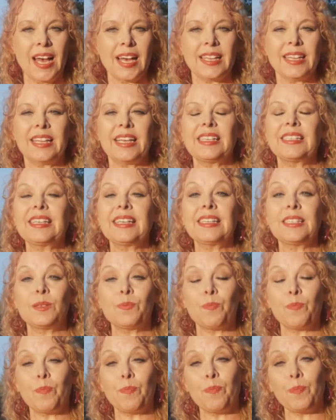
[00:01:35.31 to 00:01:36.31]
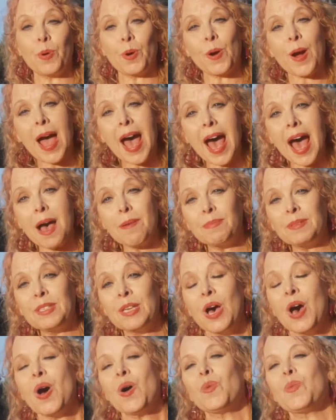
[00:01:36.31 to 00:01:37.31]
This is perhaps
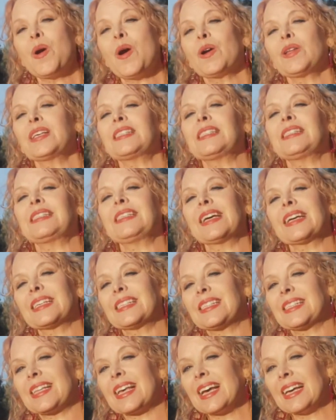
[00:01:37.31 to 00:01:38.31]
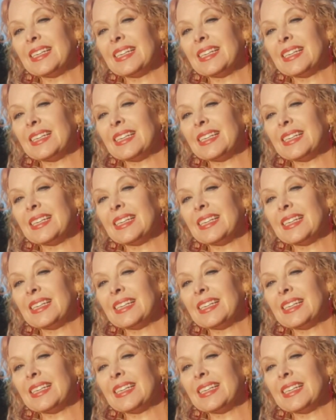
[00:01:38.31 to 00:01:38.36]
where the 6th